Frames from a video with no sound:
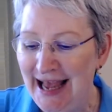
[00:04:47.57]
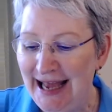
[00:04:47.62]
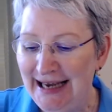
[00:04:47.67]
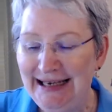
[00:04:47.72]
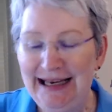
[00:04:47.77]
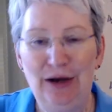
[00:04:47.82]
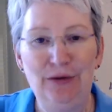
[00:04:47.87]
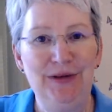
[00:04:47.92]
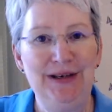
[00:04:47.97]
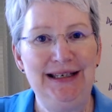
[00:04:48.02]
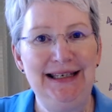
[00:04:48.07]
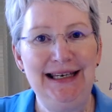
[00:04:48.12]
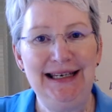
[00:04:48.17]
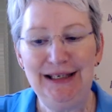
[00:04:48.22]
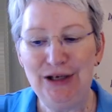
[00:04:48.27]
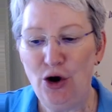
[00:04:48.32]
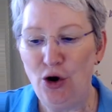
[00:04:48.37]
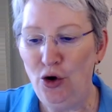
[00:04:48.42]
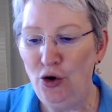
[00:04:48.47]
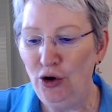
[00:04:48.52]
Now, this
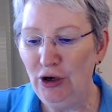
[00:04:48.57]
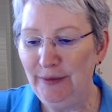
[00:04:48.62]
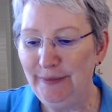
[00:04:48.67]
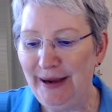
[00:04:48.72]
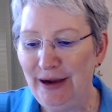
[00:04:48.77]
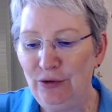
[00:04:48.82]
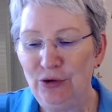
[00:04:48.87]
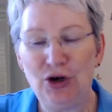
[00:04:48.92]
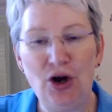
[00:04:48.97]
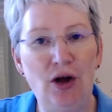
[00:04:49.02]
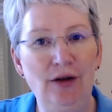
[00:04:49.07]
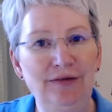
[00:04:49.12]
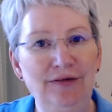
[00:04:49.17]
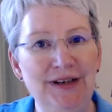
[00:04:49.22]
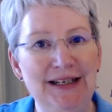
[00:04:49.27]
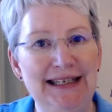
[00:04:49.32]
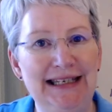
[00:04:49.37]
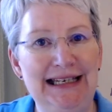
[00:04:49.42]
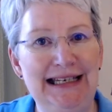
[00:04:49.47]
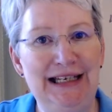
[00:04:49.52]
is all about
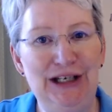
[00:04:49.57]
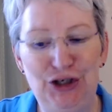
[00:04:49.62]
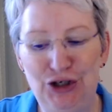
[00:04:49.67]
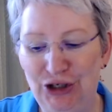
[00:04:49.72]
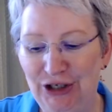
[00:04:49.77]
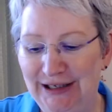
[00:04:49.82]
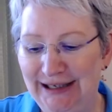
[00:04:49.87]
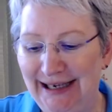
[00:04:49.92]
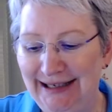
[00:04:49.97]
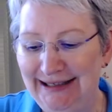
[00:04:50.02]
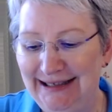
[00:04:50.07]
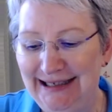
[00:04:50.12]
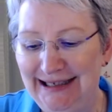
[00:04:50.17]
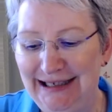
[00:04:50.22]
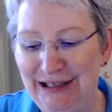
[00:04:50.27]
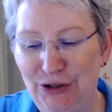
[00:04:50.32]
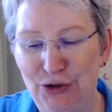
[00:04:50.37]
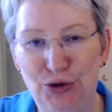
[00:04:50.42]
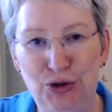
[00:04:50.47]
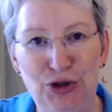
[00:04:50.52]
conversations and
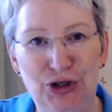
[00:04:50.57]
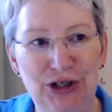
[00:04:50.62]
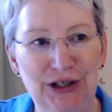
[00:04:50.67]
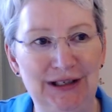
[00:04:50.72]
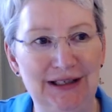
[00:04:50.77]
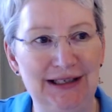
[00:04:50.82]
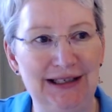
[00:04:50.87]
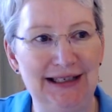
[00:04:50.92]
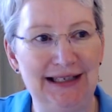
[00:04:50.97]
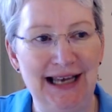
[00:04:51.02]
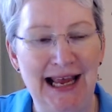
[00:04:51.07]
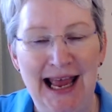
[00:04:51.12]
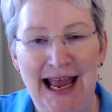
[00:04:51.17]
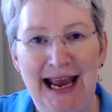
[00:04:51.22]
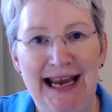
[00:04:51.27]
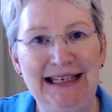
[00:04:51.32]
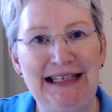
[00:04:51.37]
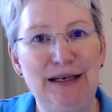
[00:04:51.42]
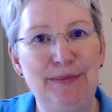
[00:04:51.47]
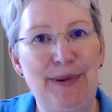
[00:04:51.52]
discussions.
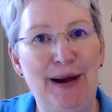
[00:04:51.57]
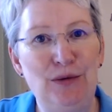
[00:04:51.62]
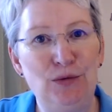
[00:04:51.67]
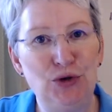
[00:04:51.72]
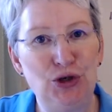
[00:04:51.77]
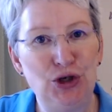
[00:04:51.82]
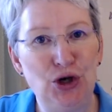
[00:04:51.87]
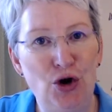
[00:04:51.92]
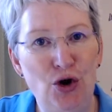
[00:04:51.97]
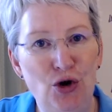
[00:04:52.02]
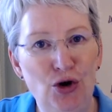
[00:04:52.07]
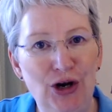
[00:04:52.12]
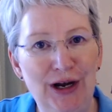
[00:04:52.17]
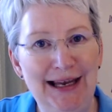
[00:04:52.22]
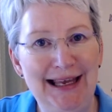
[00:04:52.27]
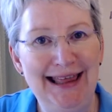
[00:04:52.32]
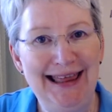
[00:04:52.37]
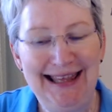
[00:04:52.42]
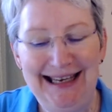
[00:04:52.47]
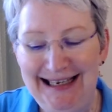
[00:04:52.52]
It's about
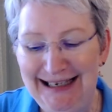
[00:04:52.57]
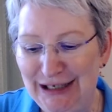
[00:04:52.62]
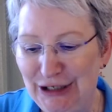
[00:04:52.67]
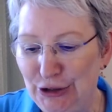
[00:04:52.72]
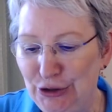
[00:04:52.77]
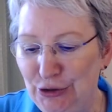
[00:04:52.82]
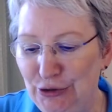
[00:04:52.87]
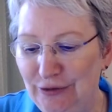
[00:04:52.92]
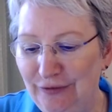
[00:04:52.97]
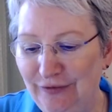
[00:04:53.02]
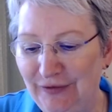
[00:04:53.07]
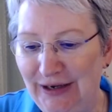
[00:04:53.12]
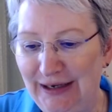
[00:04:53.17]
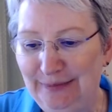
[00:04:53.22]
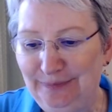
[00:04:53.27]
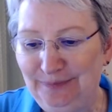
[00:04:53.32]
talking things over.